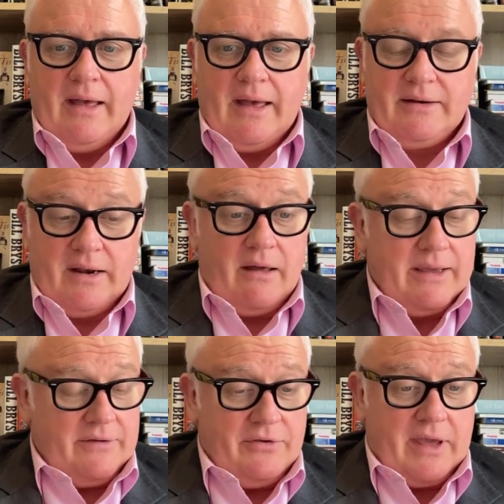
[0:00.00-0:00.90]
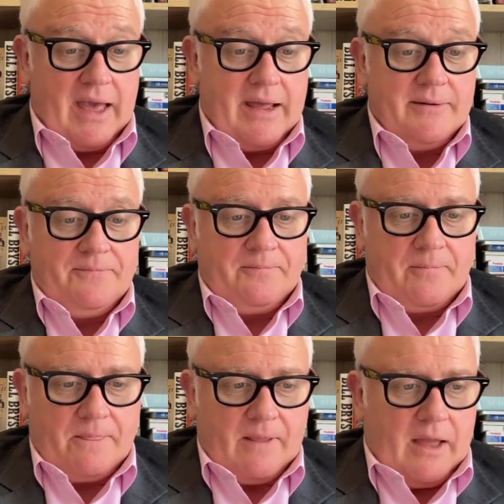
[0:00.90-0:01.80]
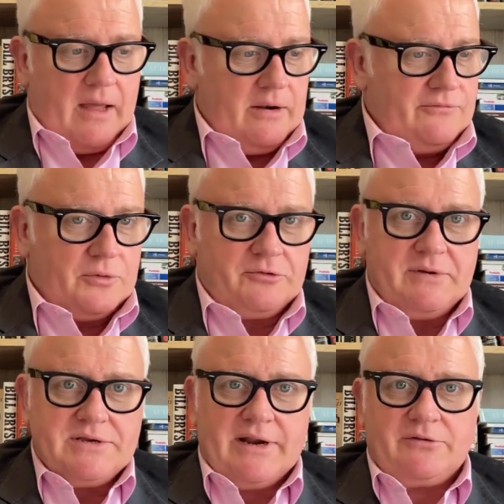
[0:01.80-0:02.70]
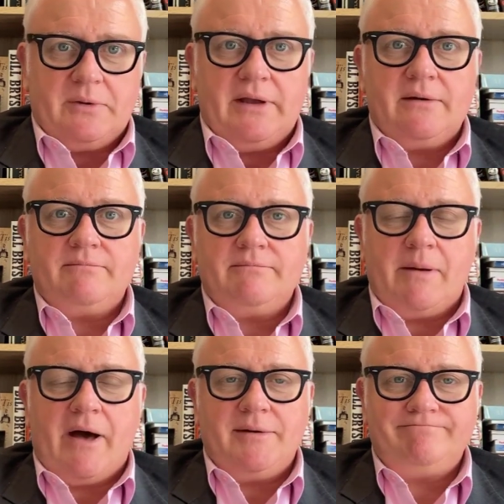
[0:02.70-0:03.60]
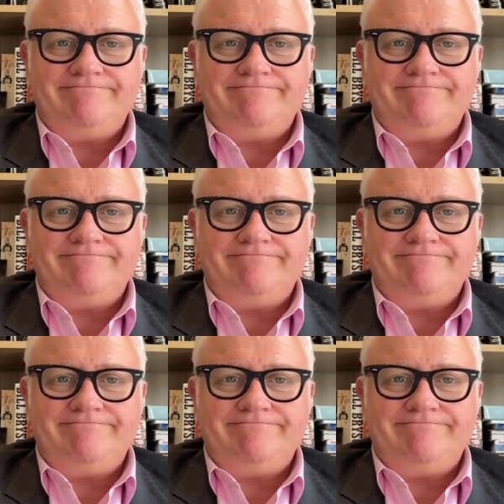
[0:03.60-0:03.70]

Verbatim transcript: and like if you can. I look forward to speaking to you next week. Bye bye.